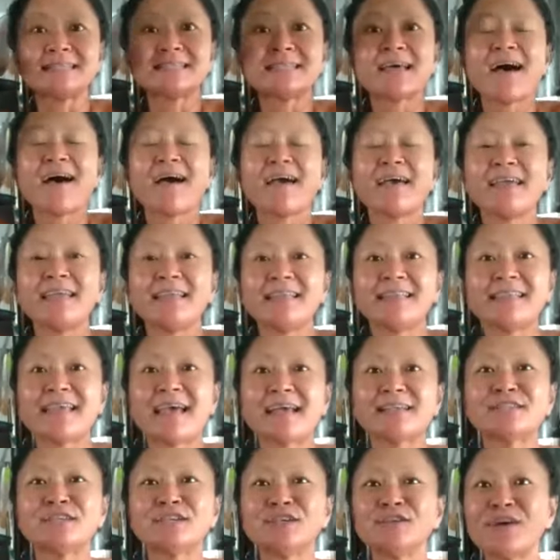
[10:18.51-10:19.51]
sign.
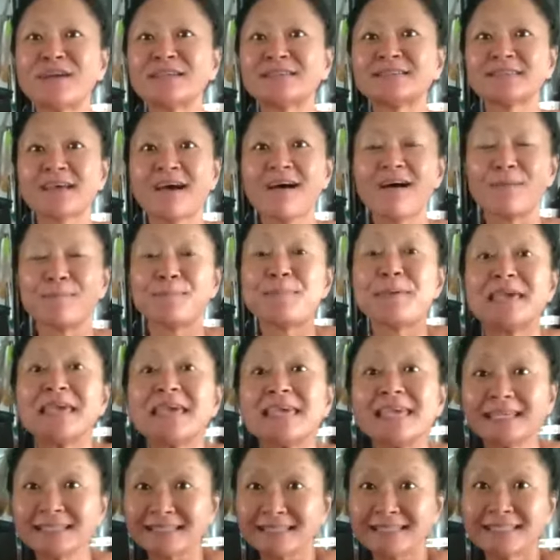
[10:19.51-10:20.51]
Guess who I saw?
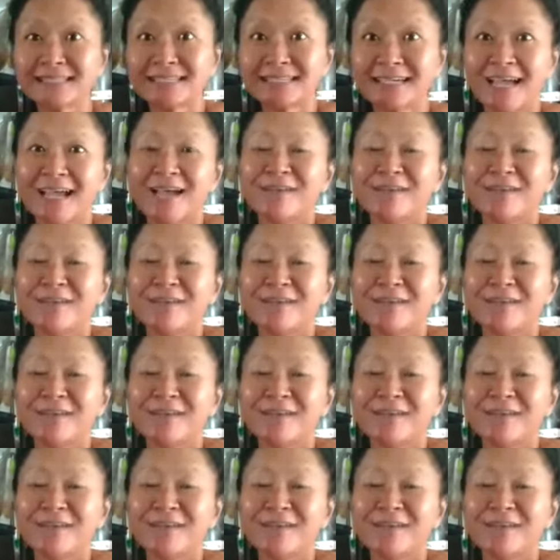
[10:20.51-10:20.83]
Pete!